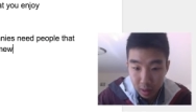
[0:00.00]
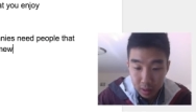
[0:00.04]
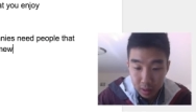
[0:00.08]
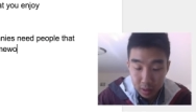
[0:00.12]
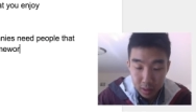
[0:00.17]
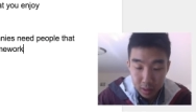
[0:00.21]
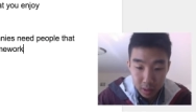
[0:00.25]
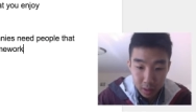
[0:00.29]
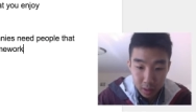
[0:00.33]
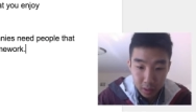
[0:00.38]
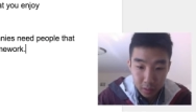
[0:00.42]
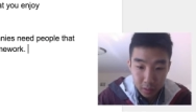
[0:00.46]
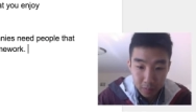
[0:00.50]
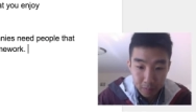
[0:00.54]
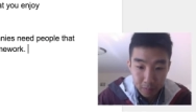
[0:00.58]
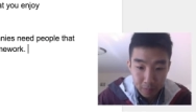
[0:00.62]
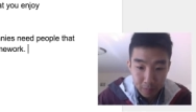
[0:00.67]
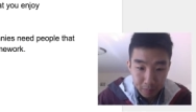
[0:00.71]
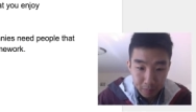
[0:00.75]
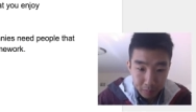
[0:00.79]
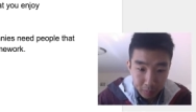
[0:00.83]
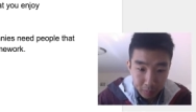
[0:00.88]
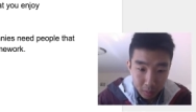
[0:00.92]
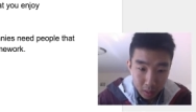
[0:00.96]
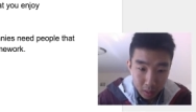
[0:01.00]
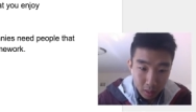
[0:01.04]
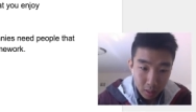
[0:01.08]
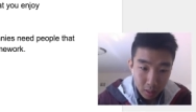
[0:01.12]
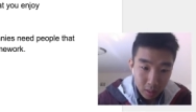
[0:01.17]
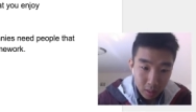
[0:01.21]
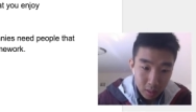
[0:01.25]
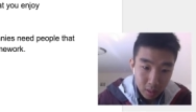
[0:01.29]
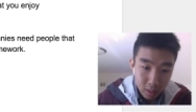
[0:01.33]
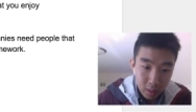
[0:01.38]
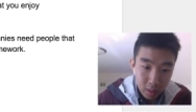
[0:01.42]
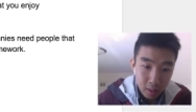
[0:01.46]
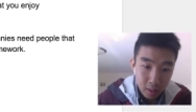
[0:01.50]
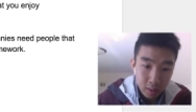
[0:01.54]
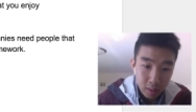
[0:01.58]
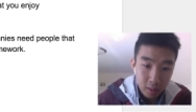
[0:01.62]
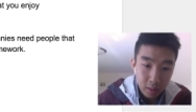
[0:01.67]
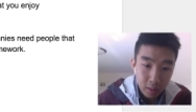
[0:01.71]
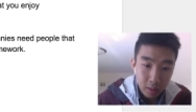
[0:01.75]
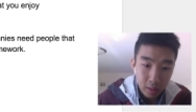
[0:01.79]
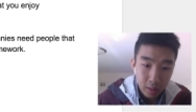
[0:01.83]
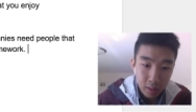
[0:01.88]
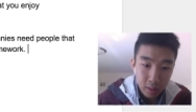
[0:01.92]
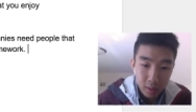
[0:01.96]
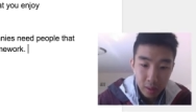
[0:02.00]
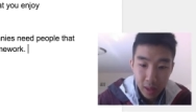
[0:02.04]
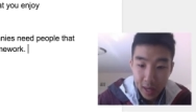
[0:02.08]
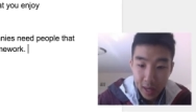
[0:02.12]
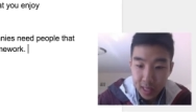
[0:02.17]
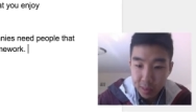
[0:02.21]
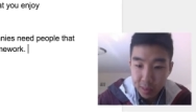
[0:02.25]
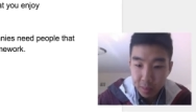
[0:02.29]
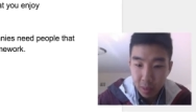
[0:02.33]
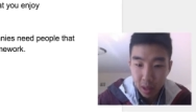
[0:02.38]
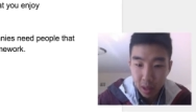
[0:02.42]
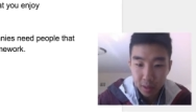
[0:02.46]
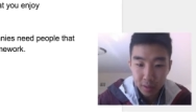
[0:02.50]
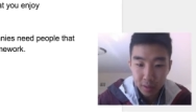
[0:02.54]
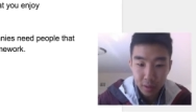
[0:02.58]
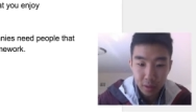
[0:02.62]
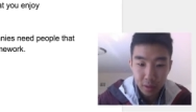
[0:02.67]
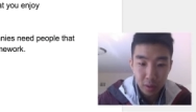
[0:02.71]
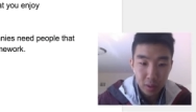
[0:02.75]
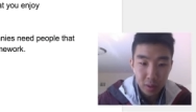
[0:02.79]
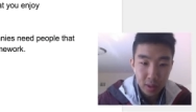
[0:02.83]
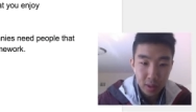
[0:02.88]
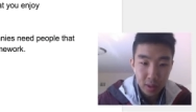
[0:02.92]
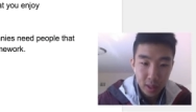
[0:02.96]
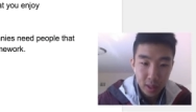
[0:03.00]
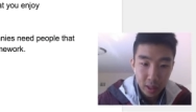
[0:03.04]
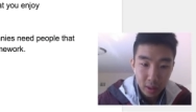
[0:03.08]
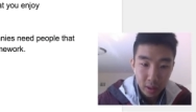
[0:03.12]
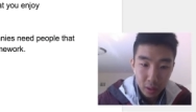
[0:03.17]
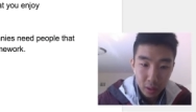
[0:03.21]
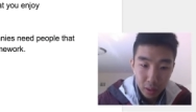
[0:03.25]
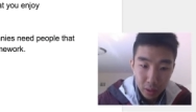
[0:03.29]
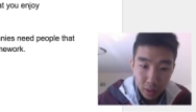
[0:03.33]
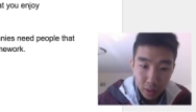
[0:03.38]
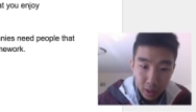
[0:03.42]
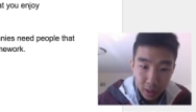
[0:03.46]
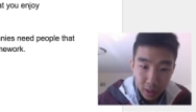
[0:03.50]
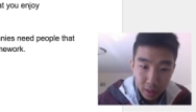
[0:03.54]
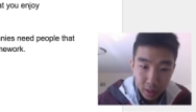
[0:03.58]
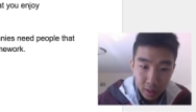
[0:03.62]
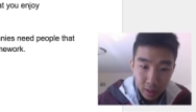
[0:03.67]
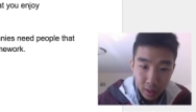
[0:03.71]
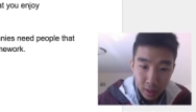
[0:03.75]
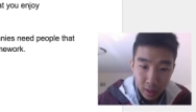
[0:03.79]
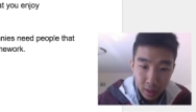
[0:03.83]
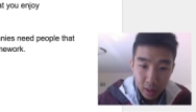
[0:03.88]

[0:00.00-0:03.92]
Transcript: So that's part two is like learning